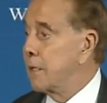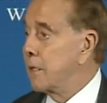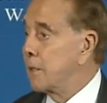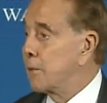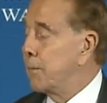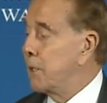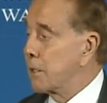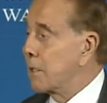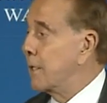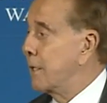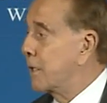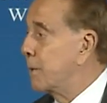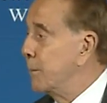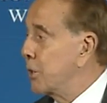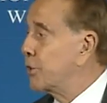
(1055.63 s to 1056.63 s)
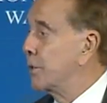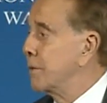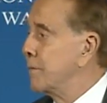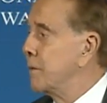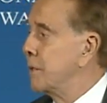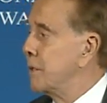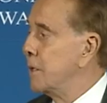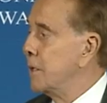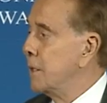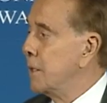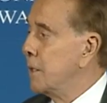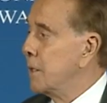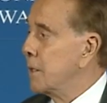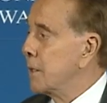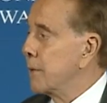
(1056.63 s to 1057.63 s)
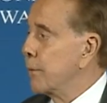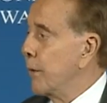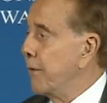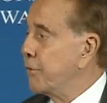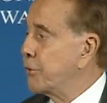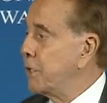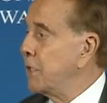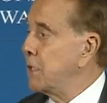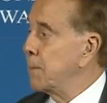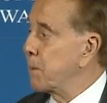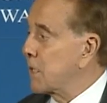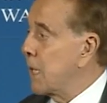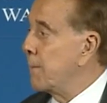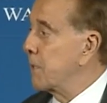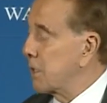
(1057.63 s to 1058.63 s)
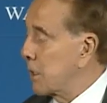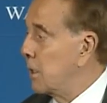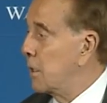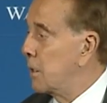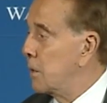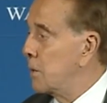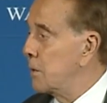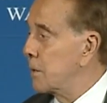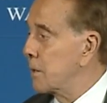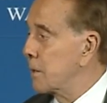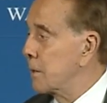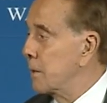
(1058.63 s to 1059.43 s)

any to be on any commission. We've seen them come and go.